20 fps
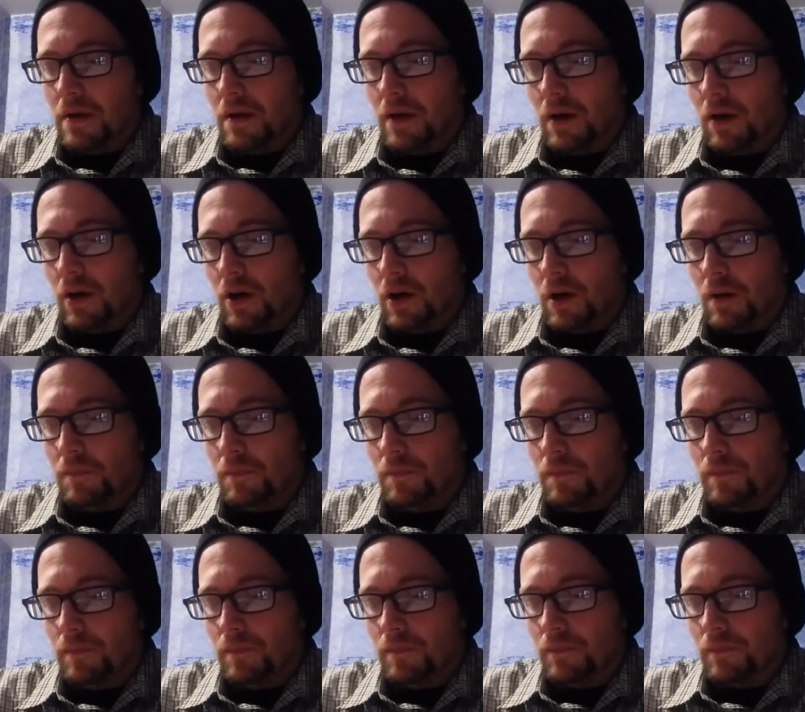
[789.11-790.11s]

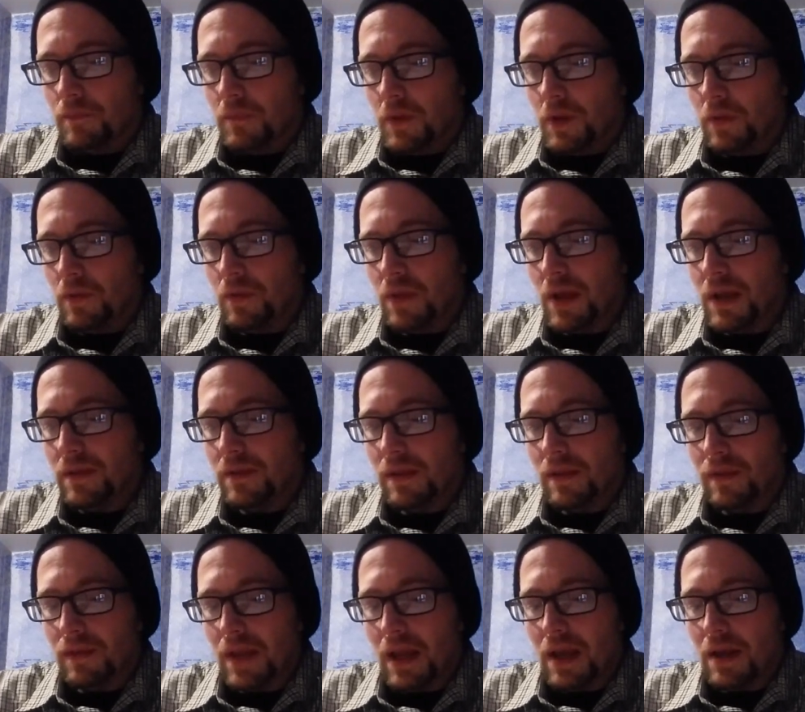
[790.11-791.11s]
you think
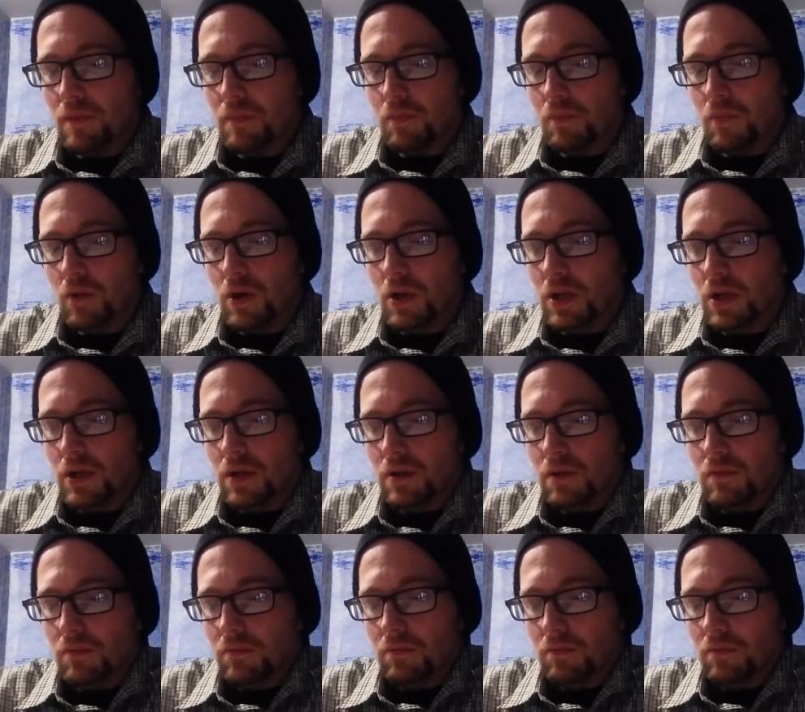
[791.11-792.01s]
that they wouldn't,